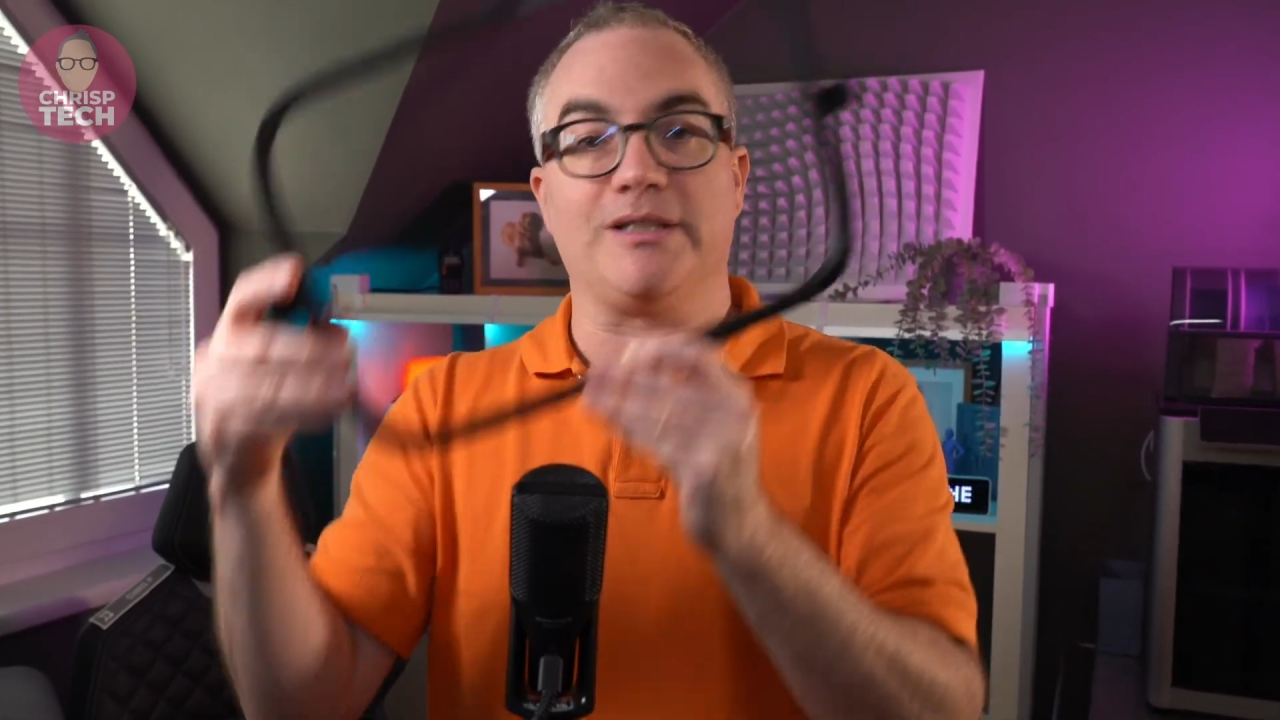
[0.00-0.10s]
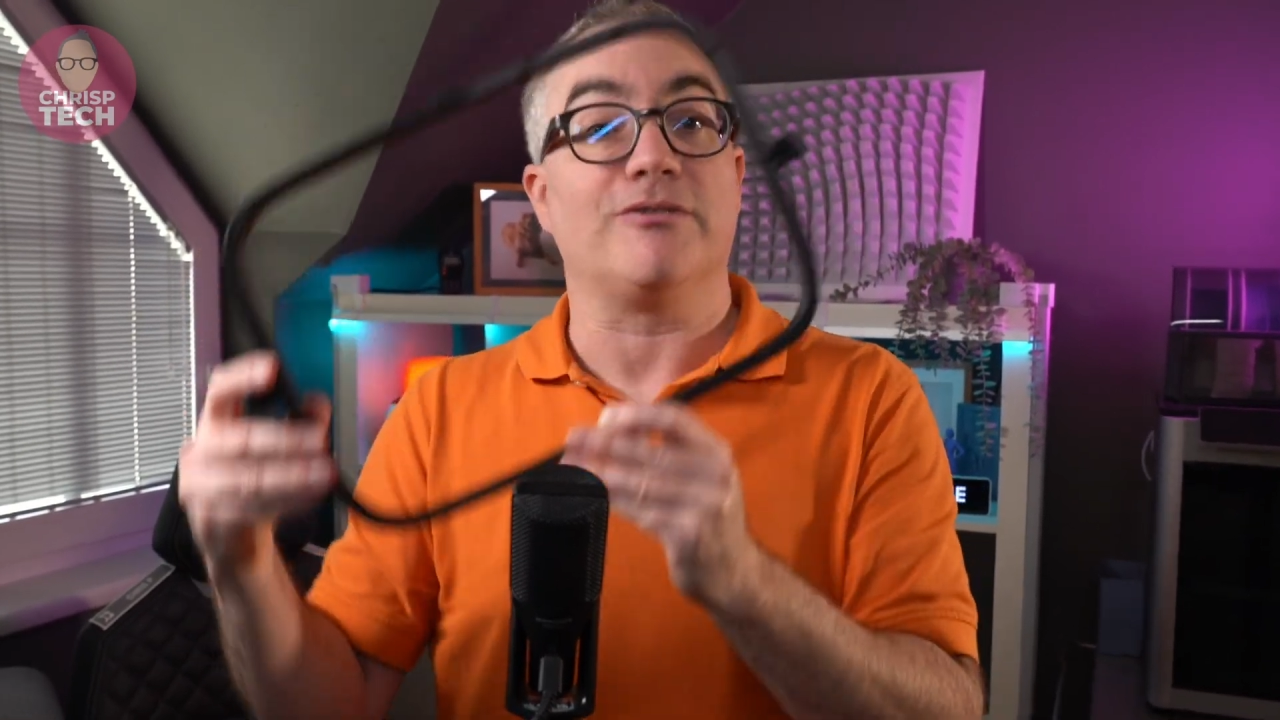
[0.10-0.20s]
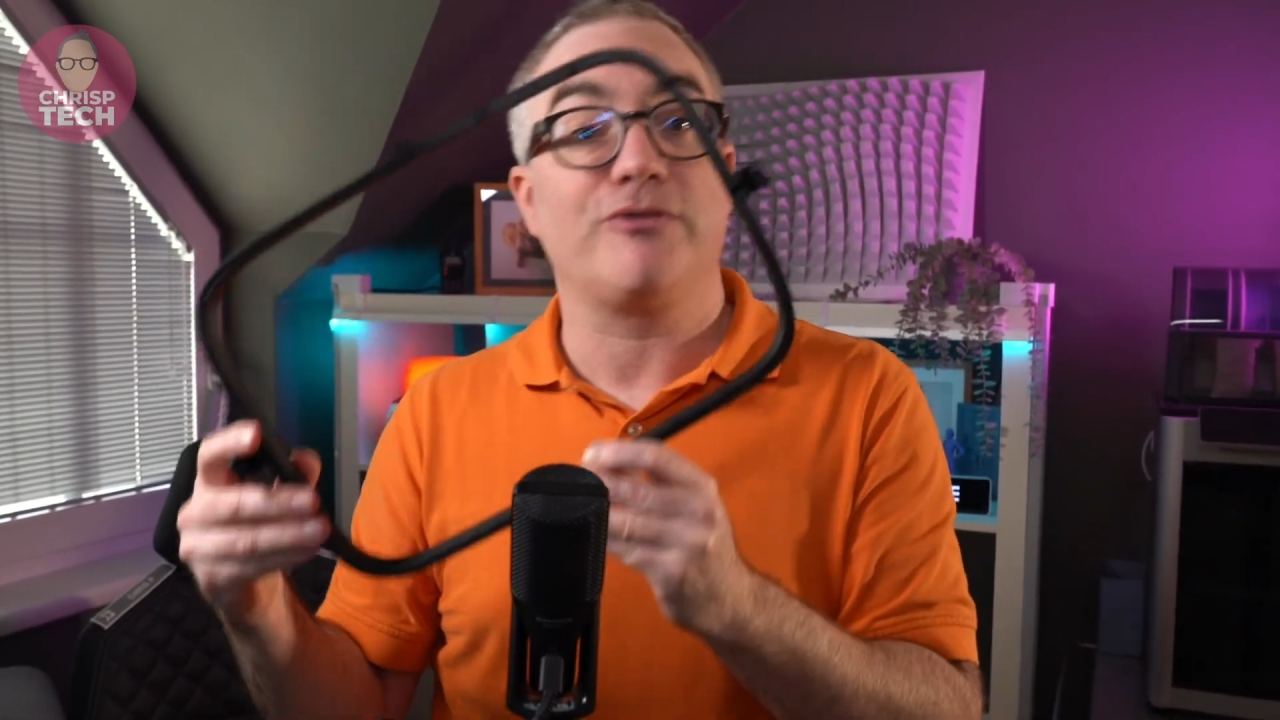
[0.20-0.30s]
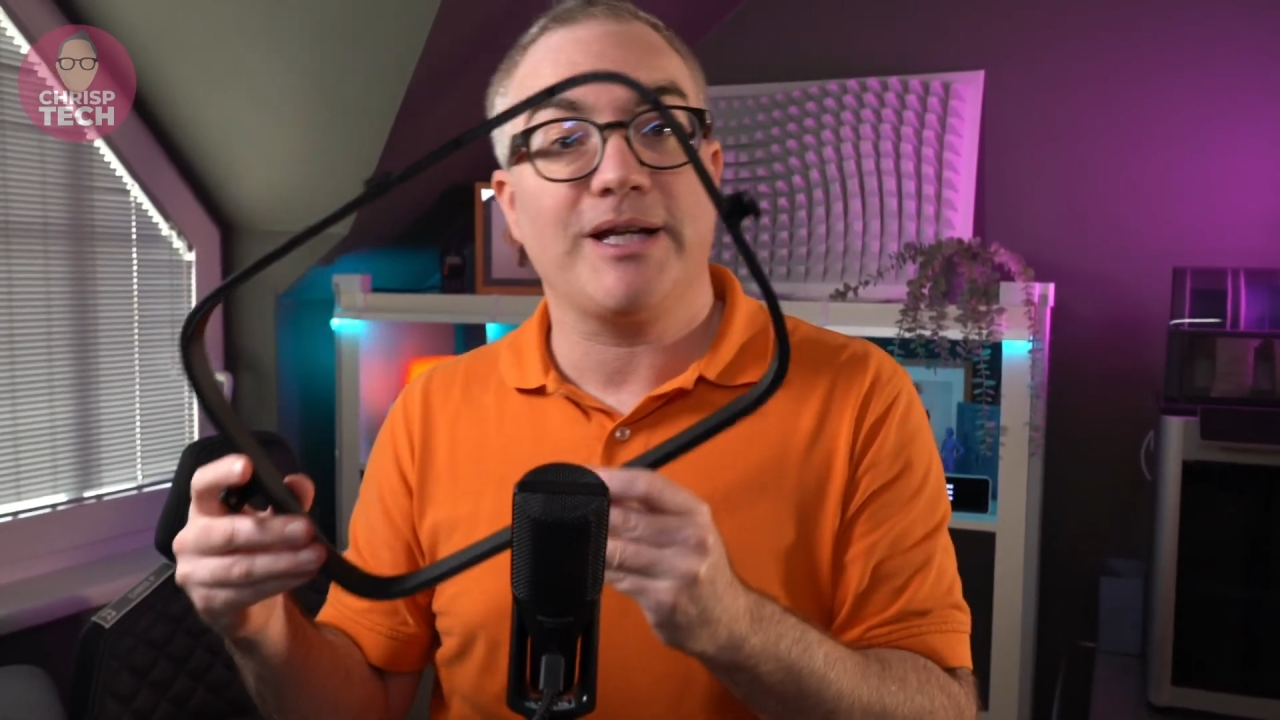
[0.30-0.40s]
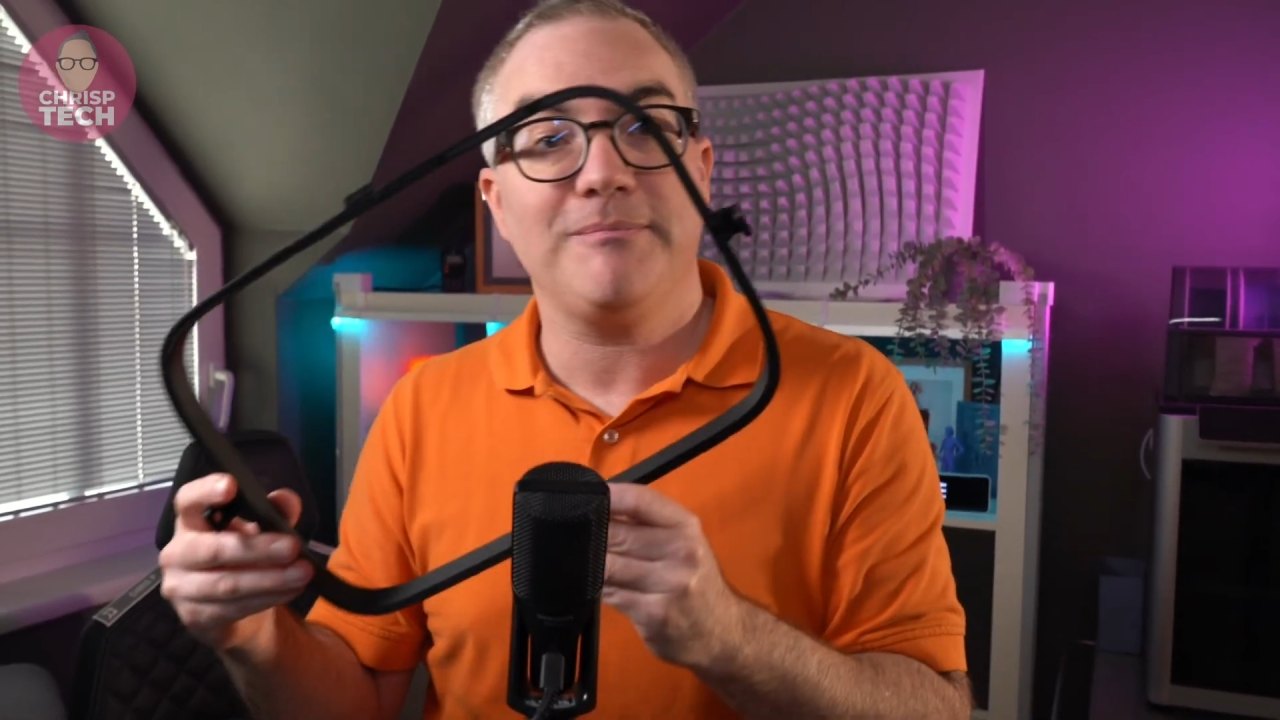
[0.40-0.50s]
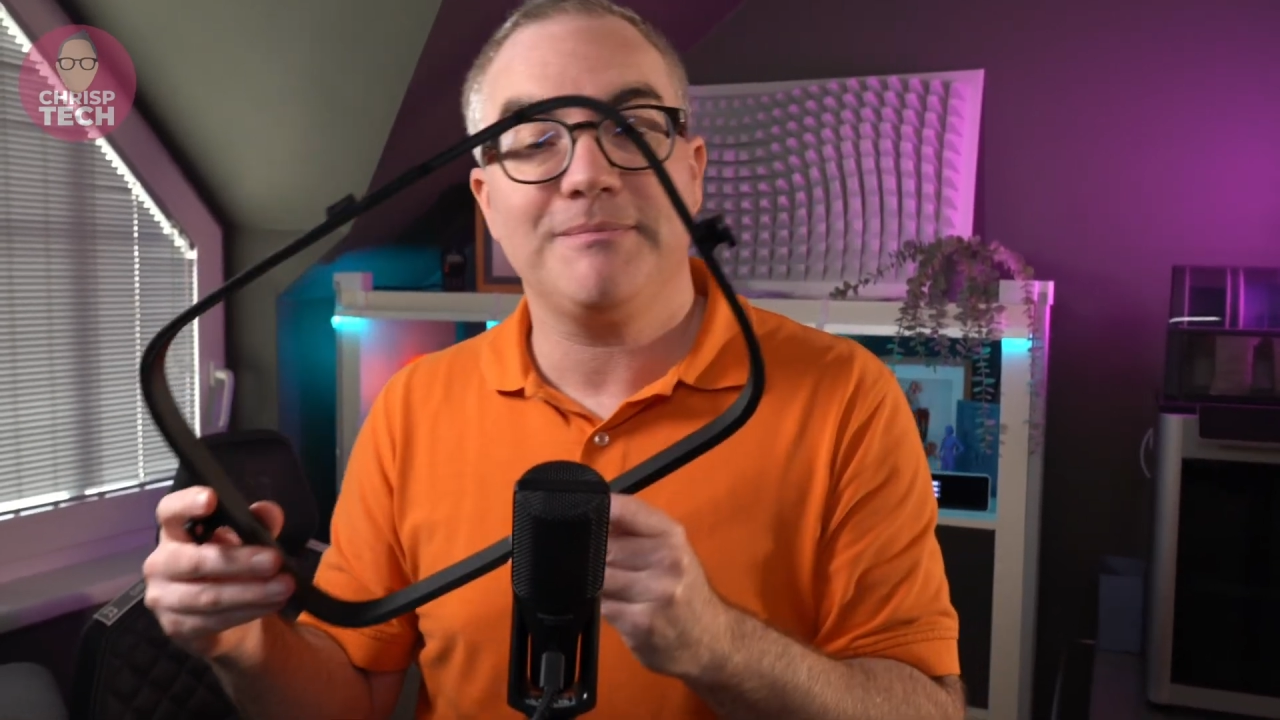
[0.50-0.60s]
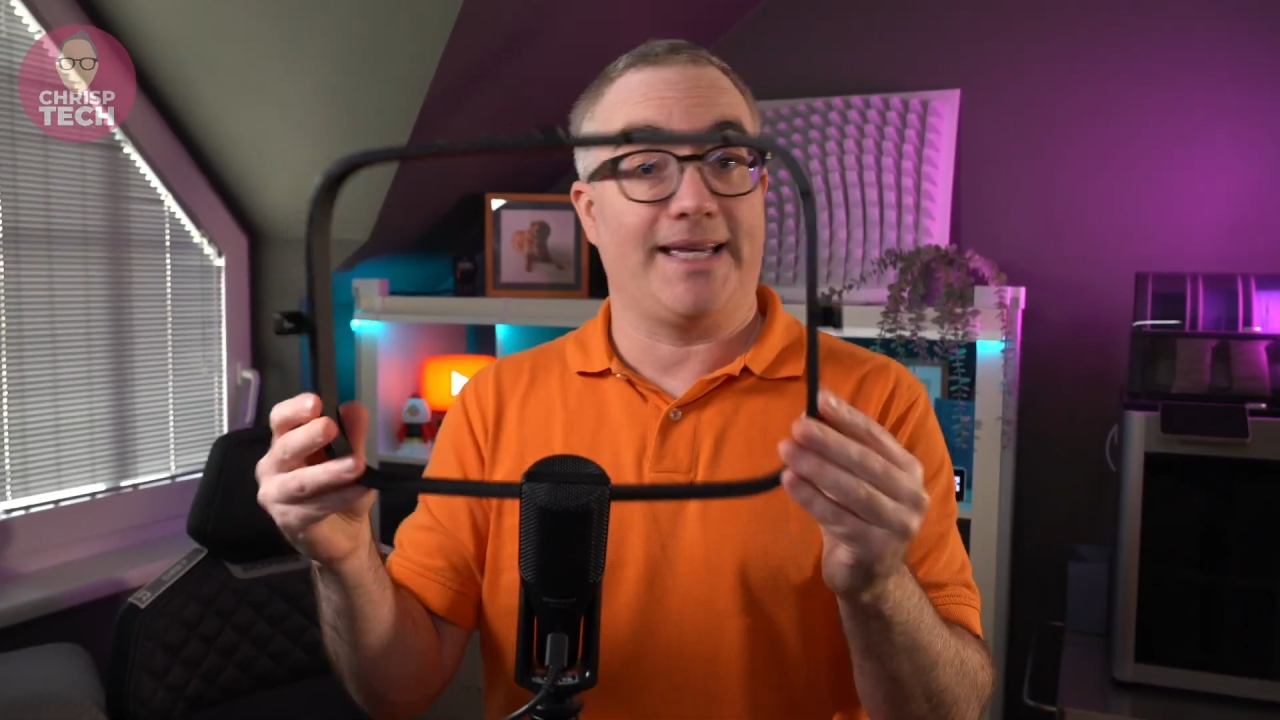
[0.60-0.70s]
the frame,